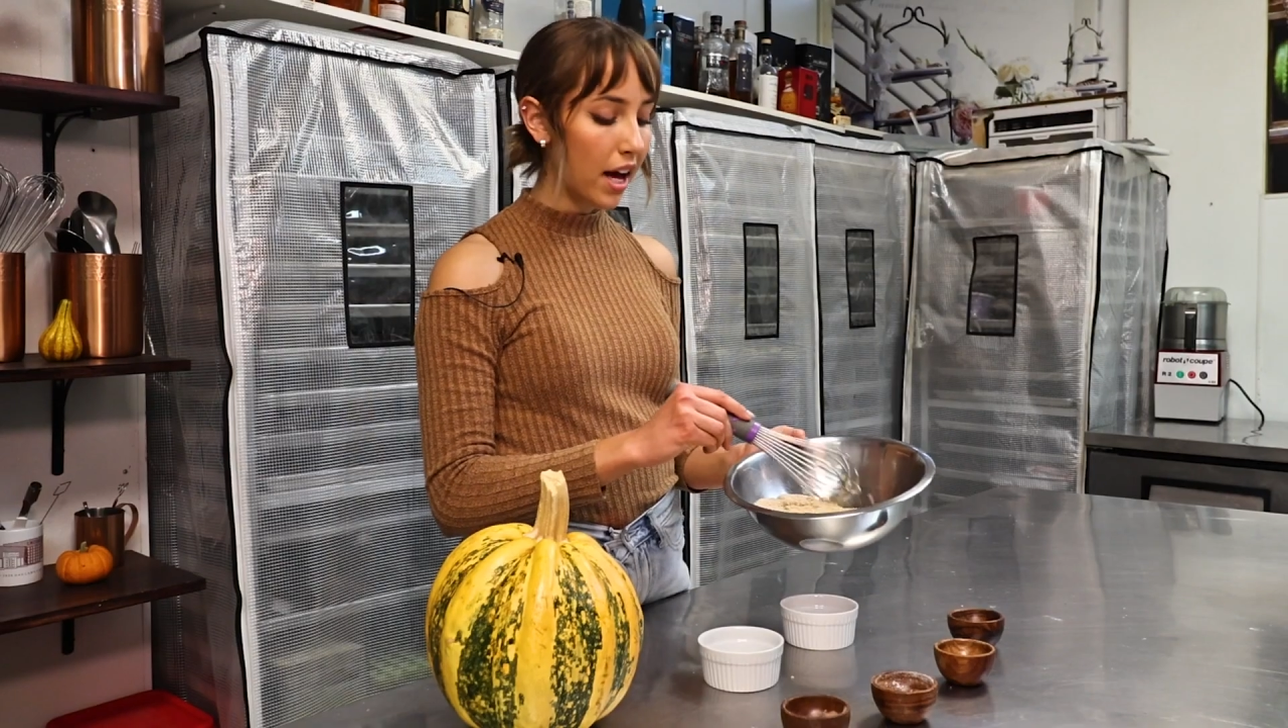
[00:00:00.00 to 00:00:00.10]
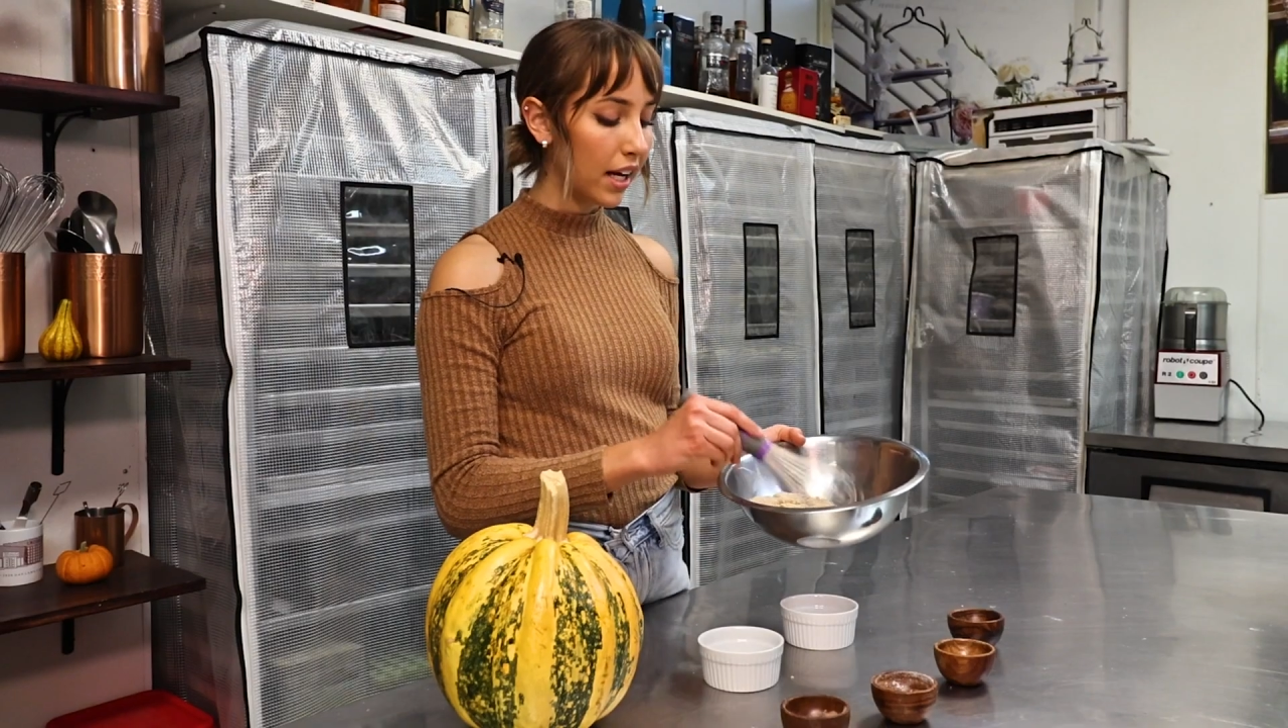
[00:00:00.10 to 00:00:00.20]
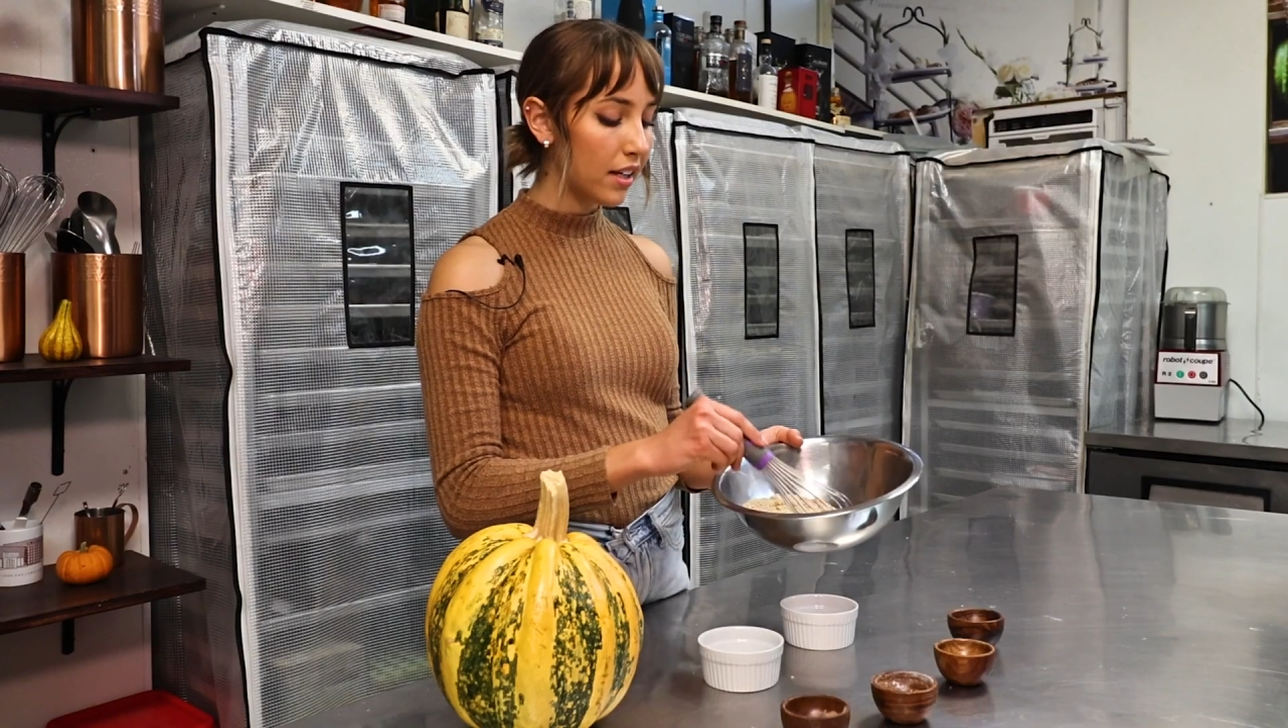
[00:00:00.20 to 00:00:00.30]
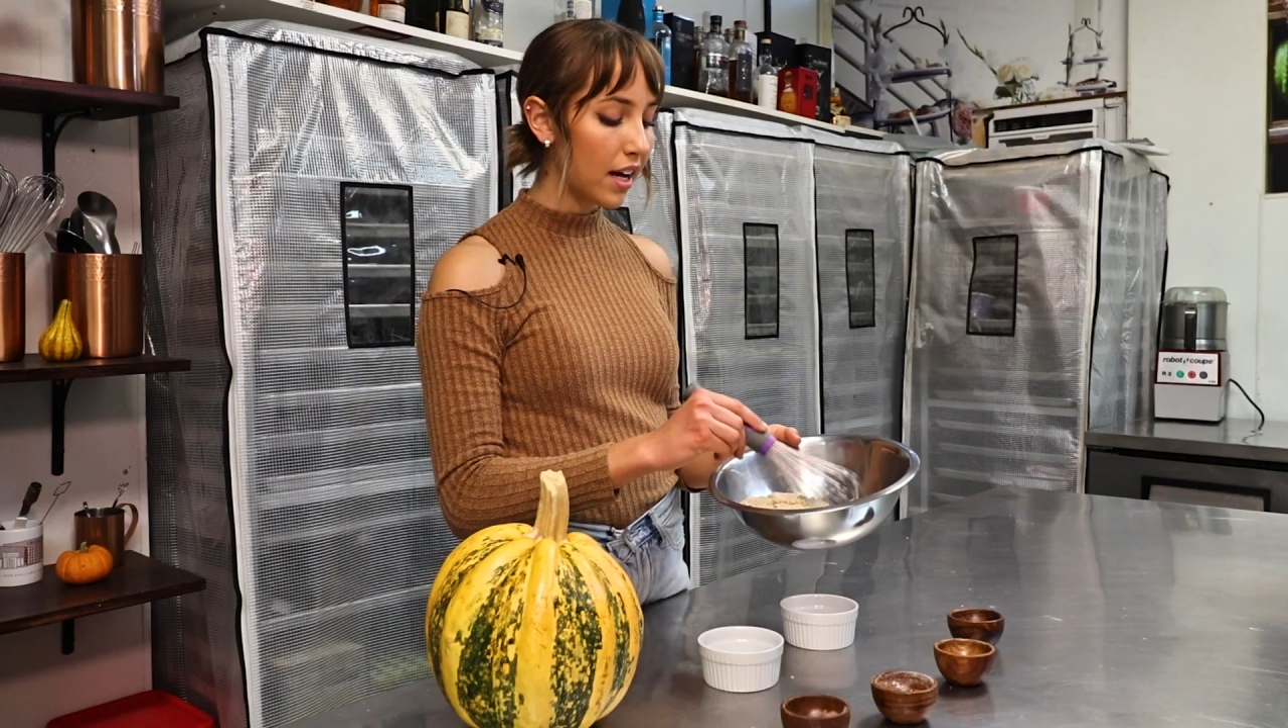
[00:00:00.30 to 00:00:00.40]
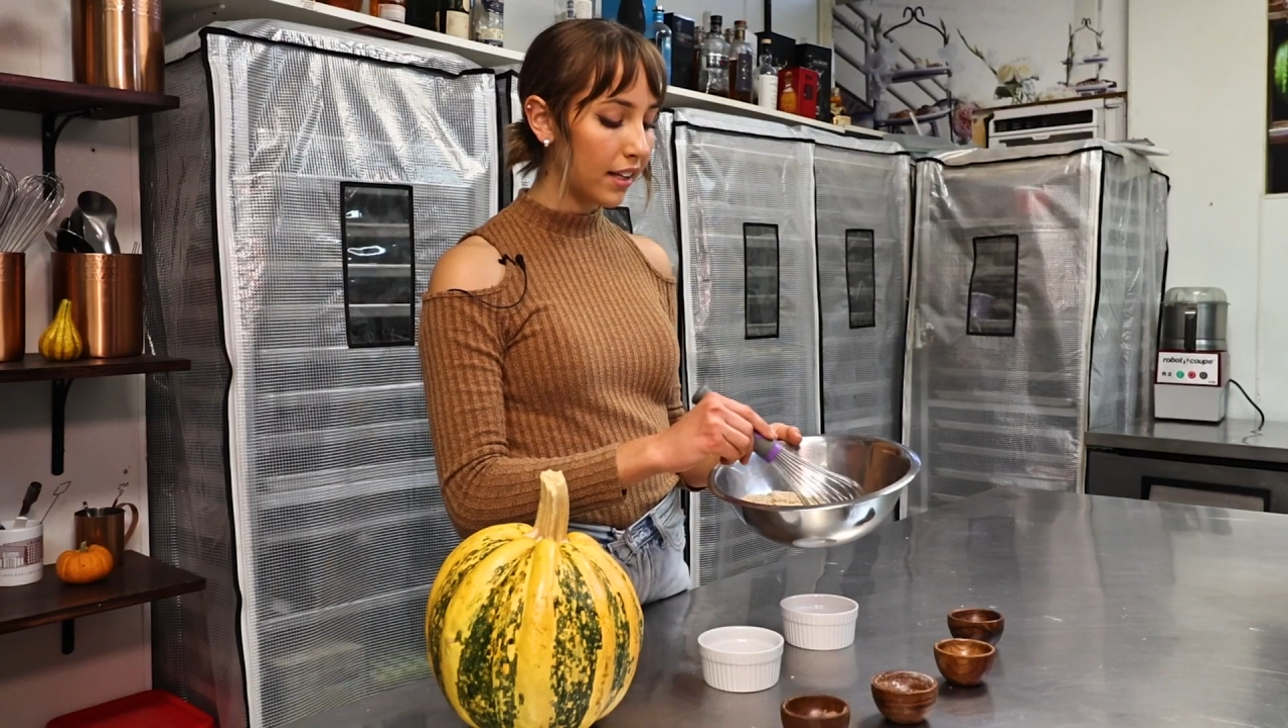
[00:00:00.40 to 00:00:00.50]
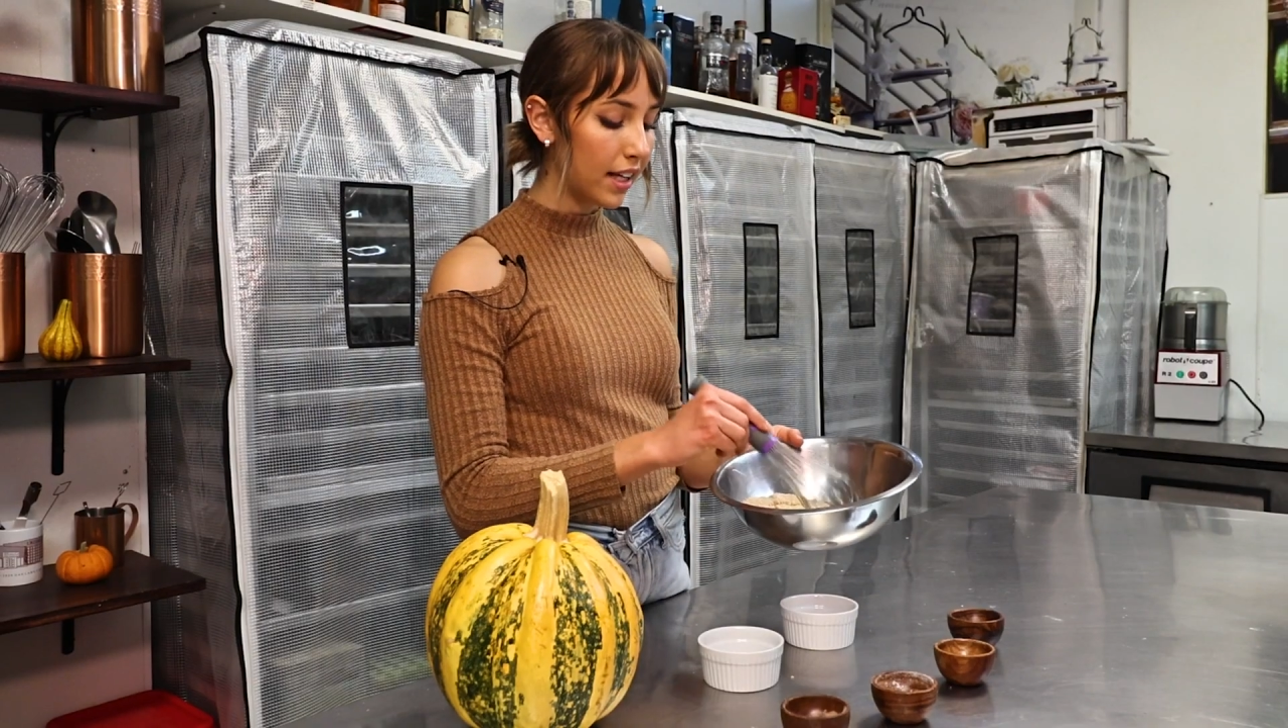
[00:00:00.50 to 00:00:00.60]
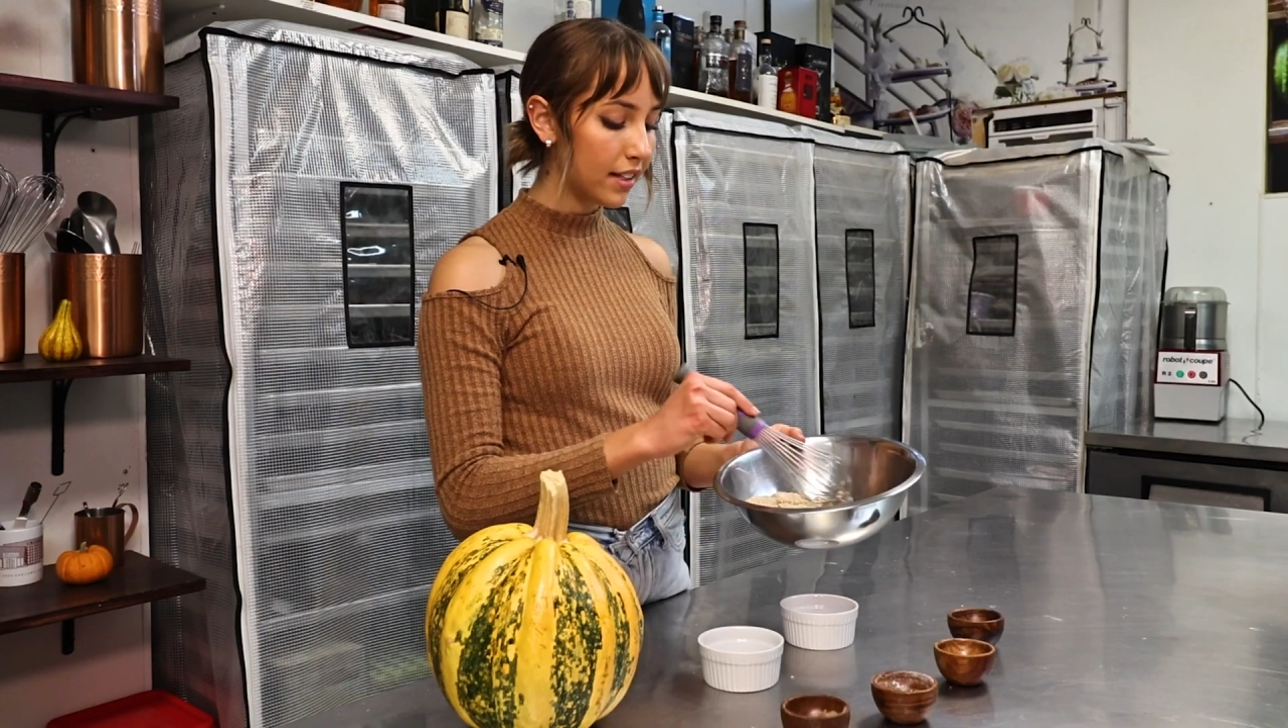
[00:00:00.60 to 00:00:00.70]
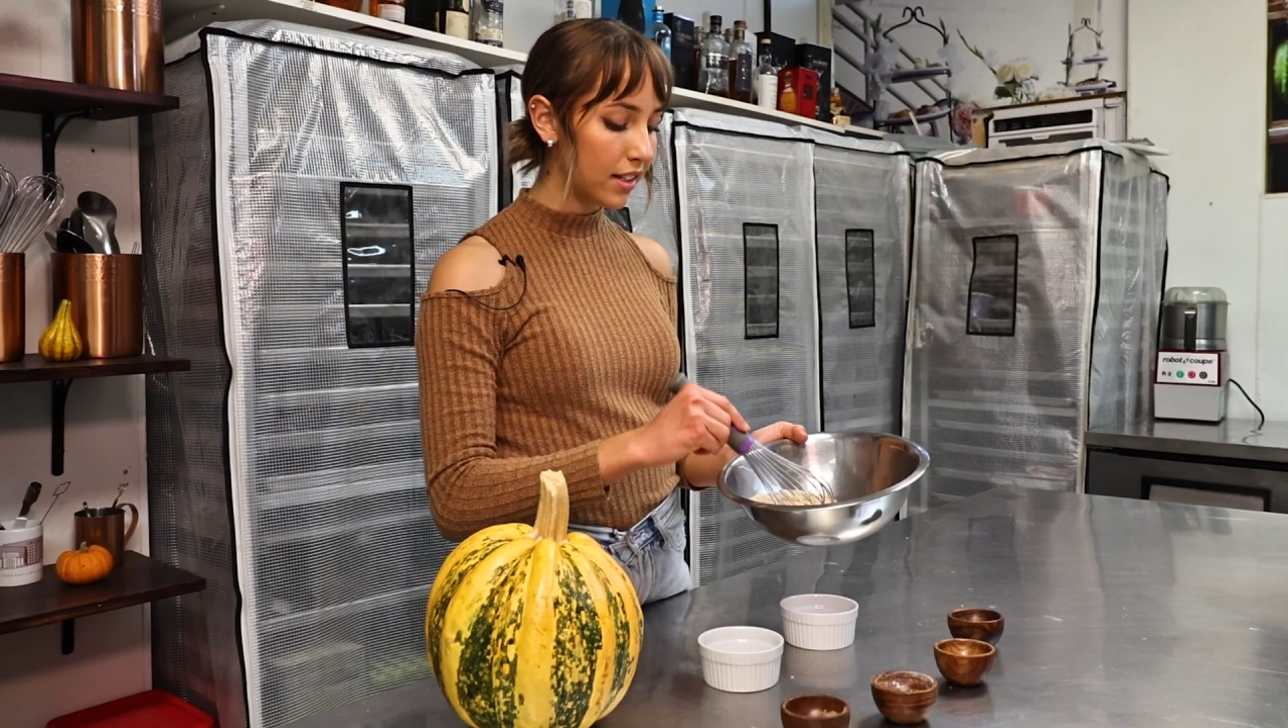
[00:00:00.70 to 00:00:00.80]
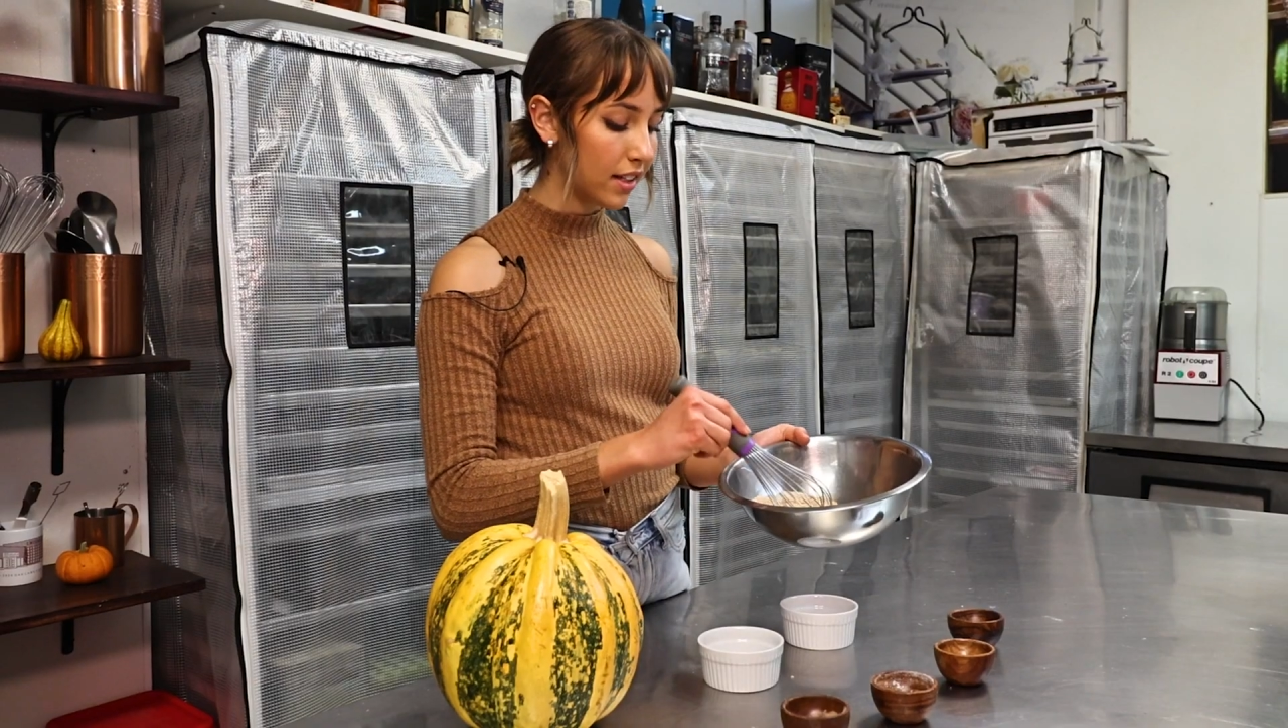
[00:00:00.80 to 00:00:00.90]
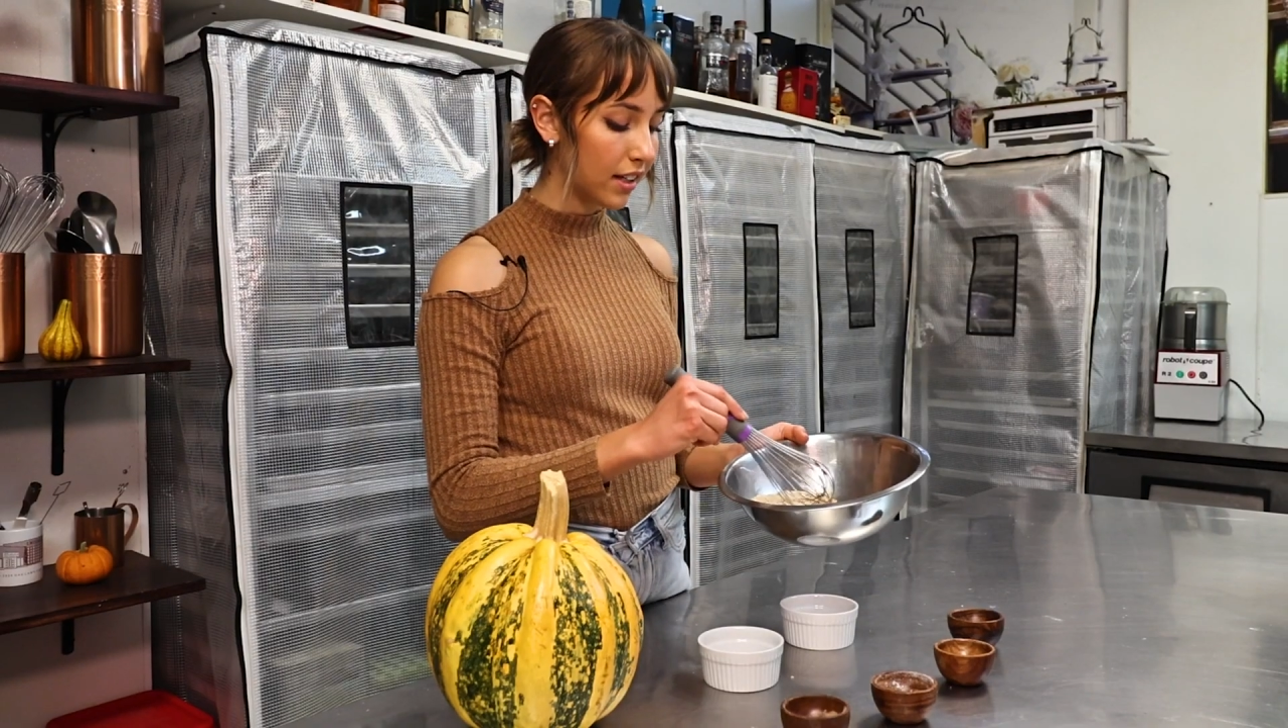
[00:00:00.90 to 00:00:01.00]
I
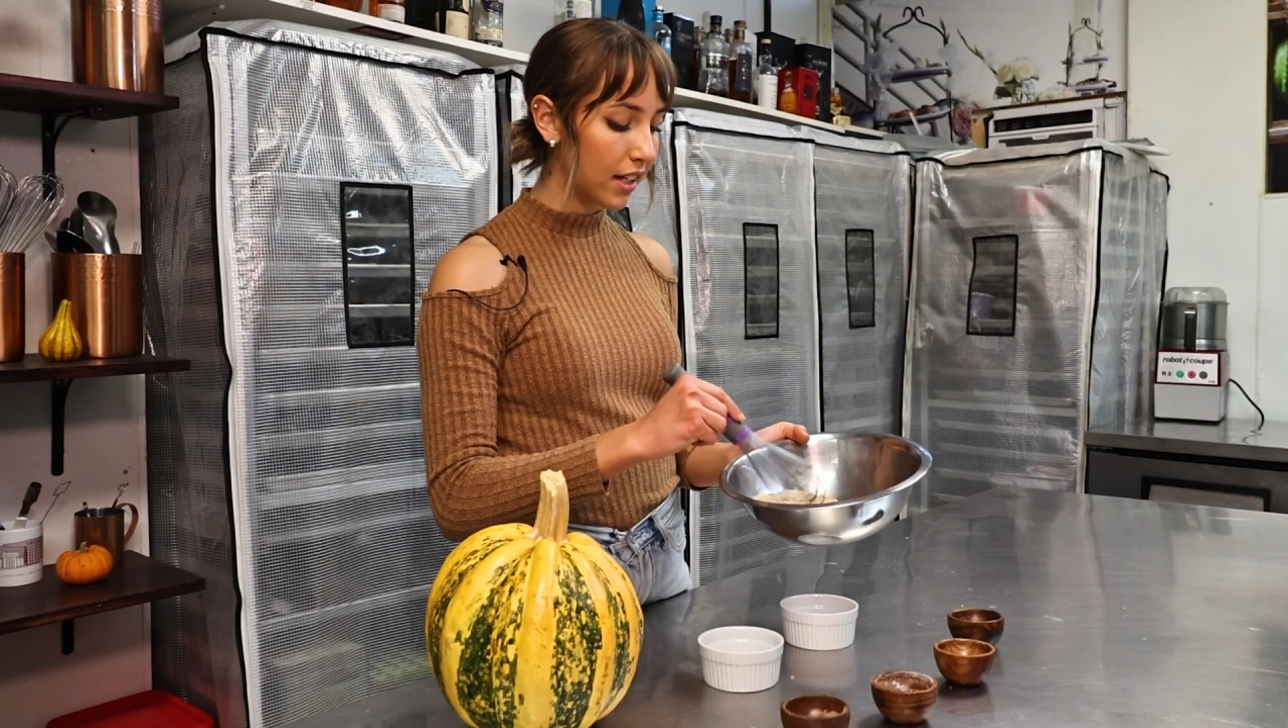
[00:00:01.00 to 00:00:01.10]
like to